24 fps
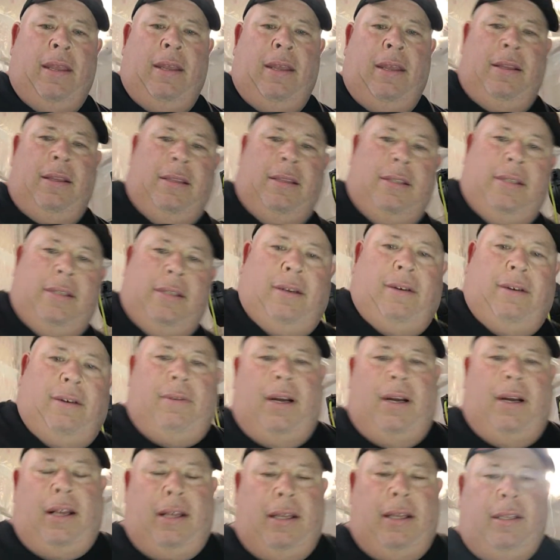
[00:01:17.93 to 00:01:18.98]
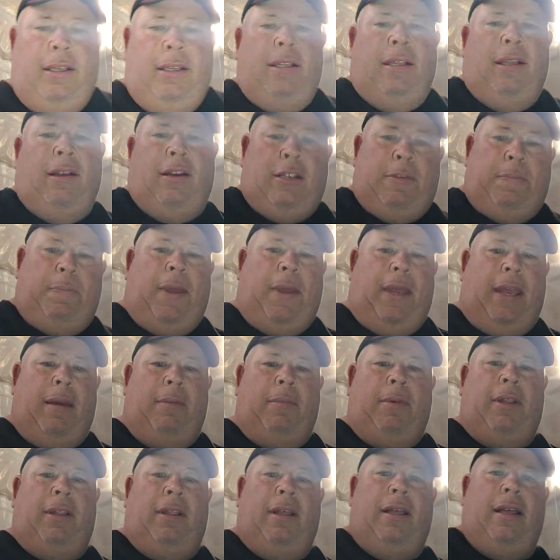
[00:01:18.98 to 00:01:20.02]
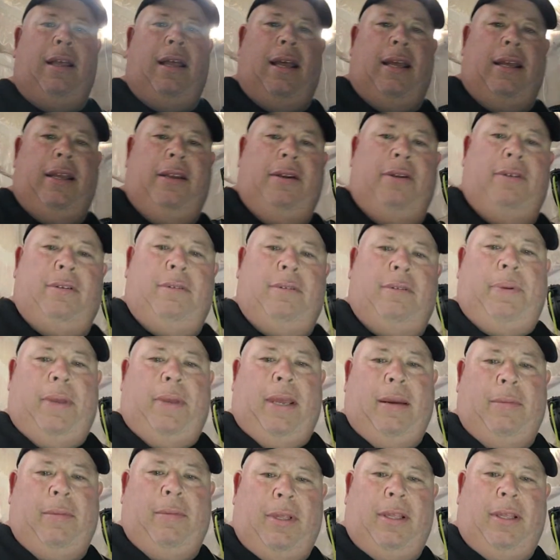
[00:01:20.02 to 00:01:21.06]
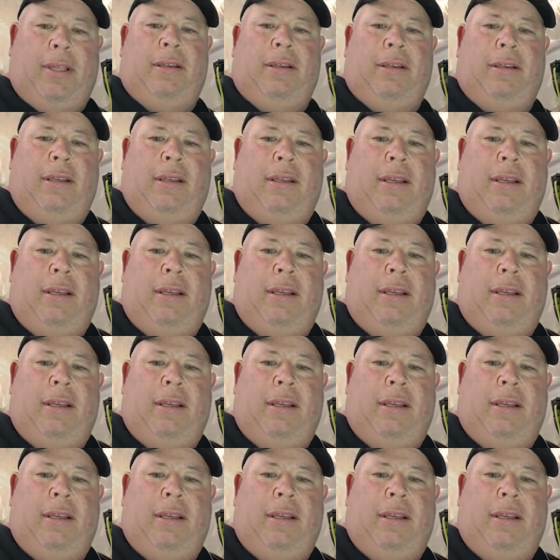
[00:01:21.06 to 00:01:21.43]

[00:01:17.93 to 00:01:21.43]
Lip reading: So there's Pamela. How you doing, Pamela?